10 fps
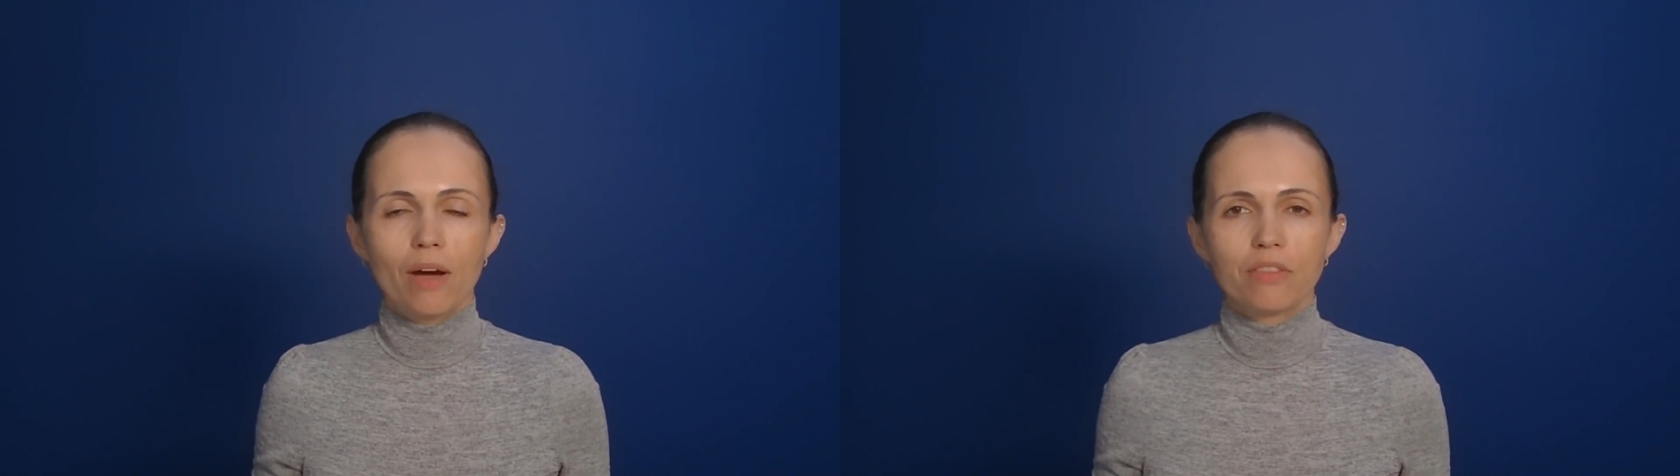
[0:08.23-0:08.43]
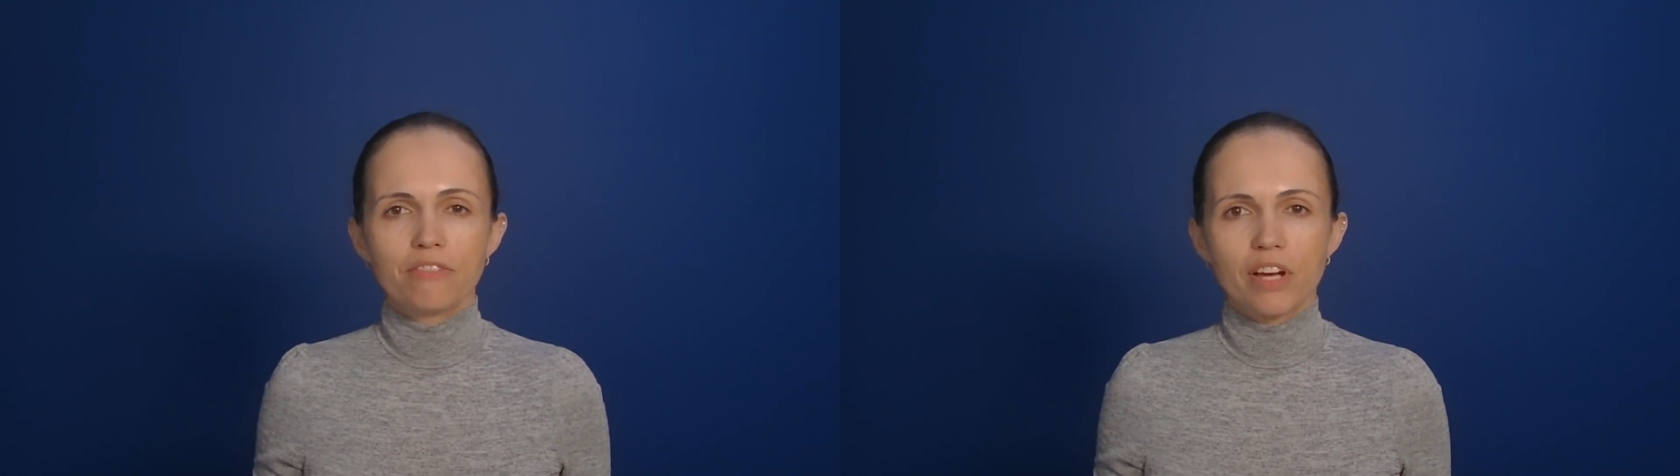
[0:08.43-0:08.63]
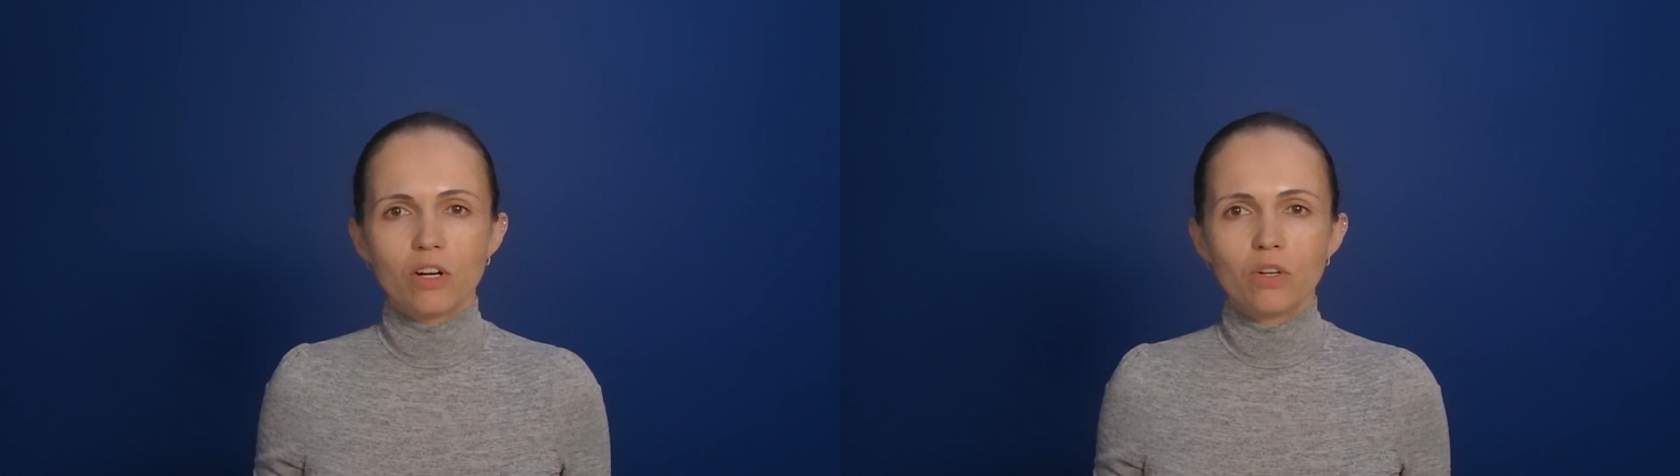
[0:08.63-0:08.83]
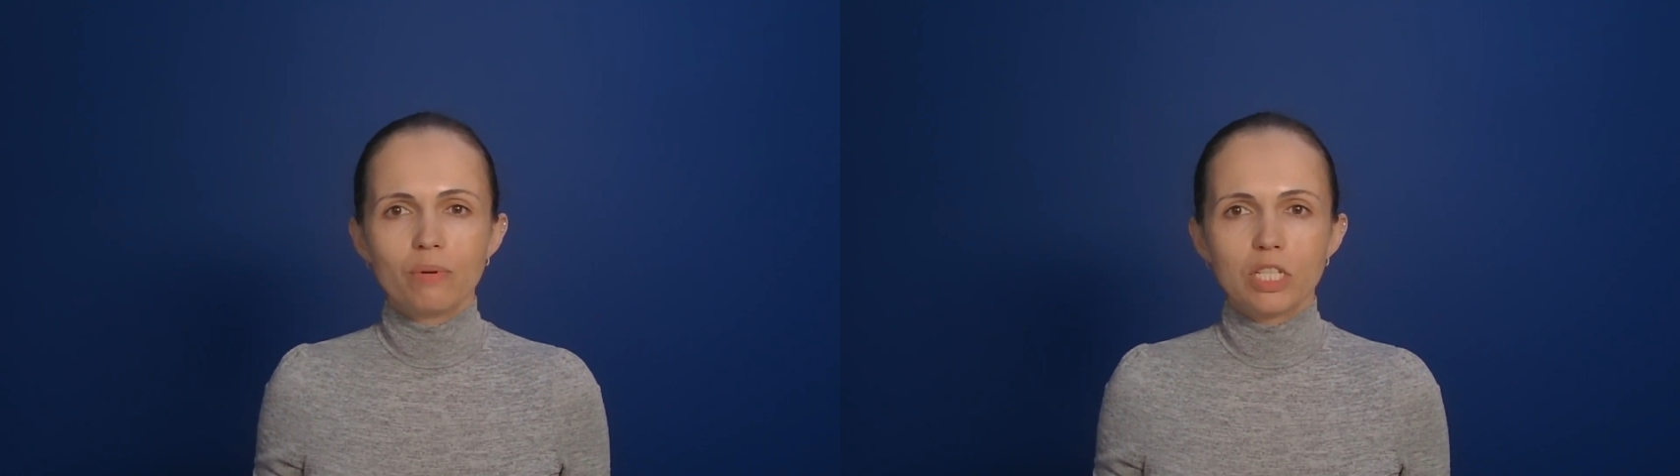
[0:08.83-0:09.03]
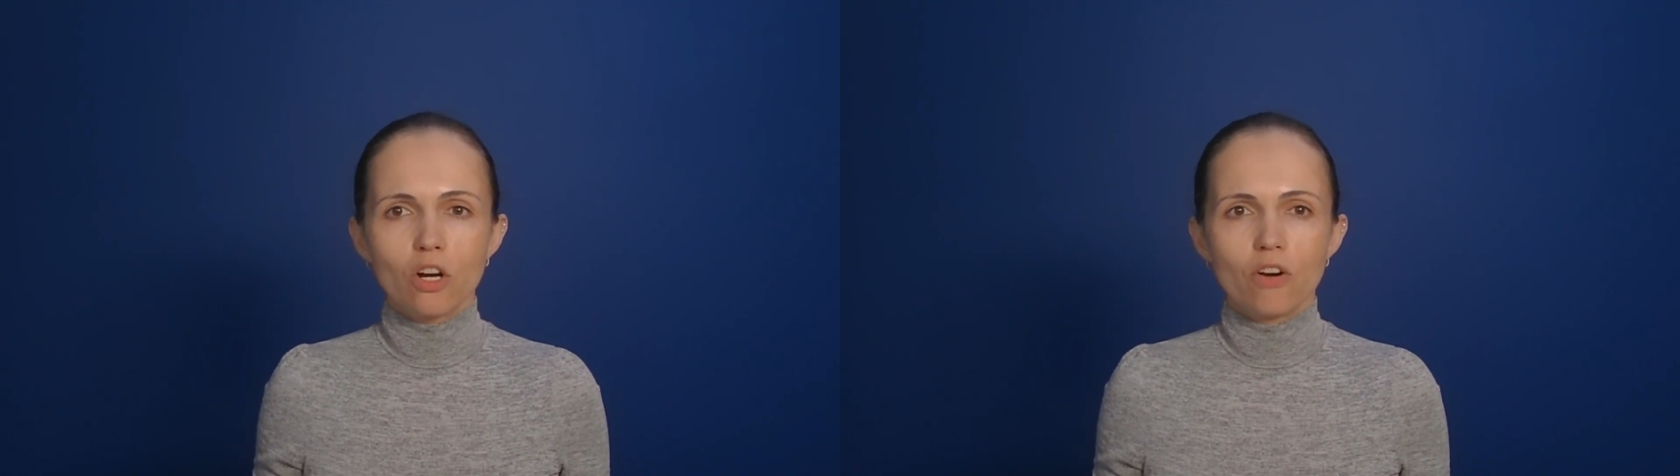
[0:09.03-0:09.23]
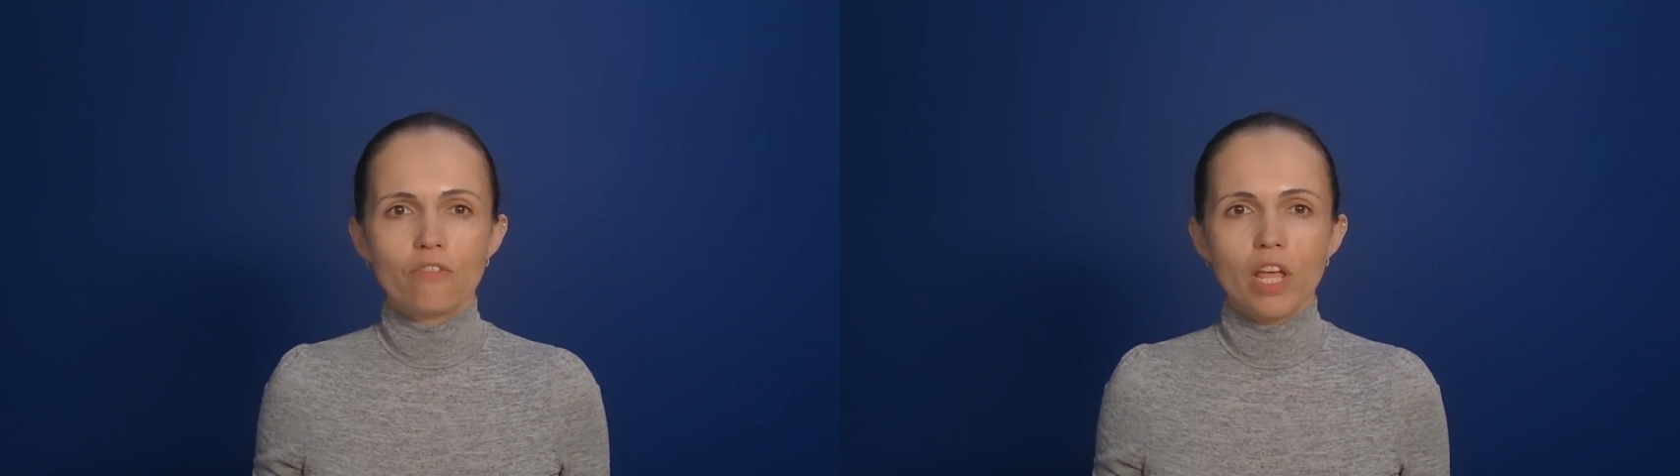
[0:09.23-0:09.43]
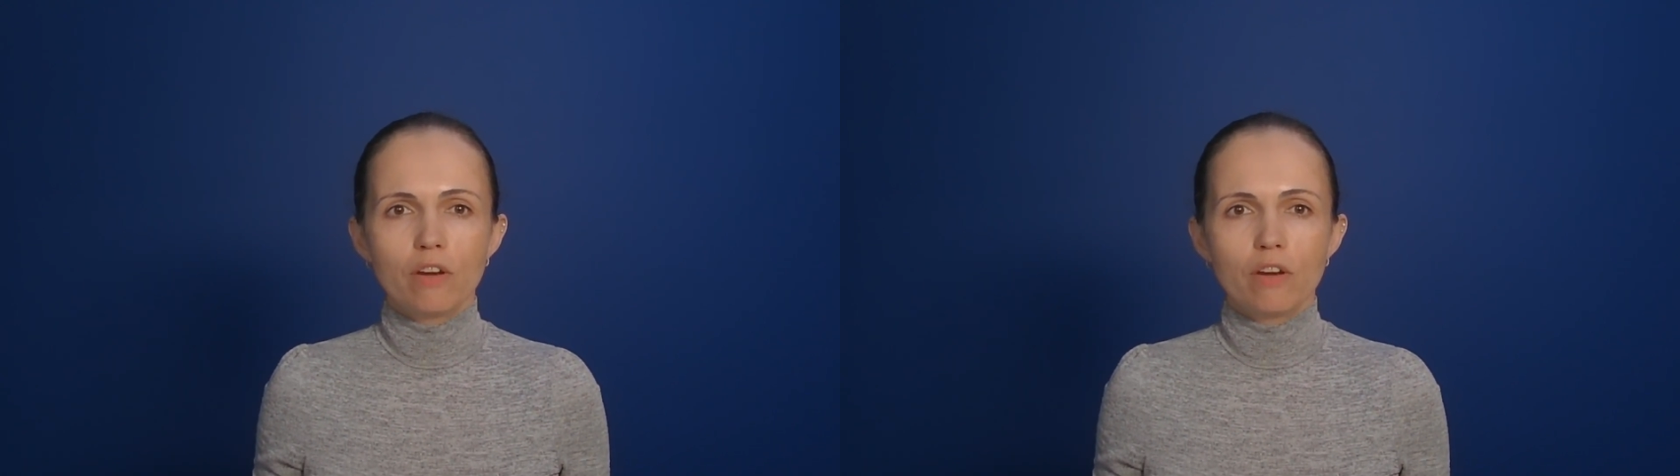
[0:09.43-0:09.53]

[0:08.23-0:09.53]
how the Federal Reserve